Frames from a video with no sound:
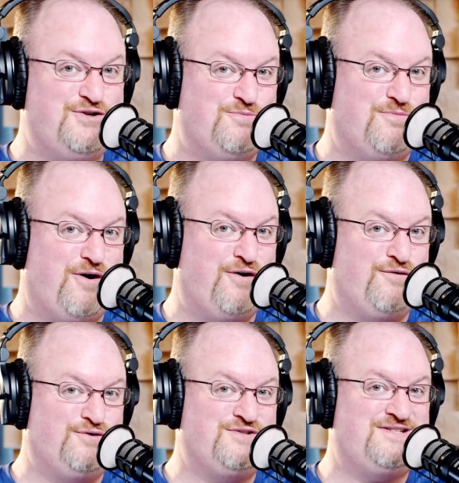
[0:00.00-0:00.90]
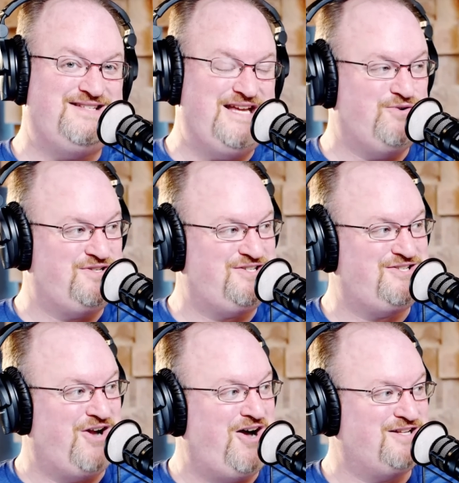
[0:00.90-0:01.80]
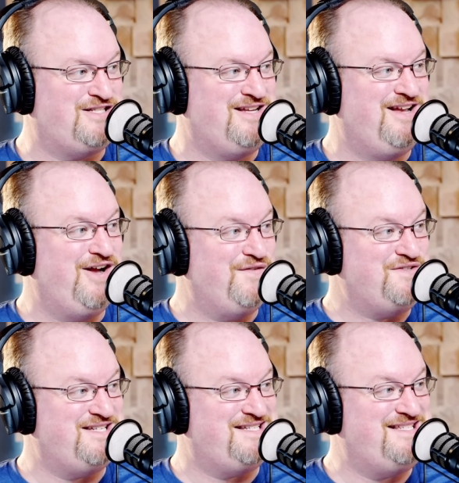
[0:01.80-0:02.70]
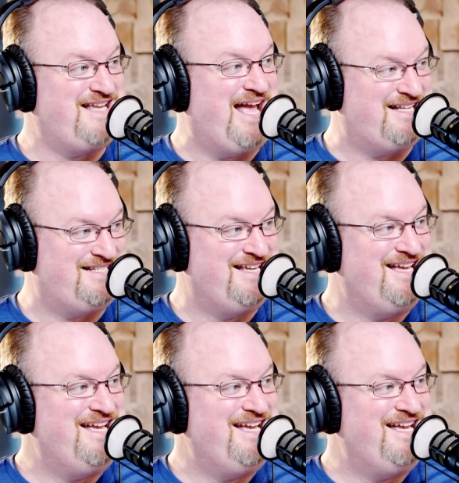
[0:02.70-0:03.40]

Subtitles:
to Marvel's secret sauce of success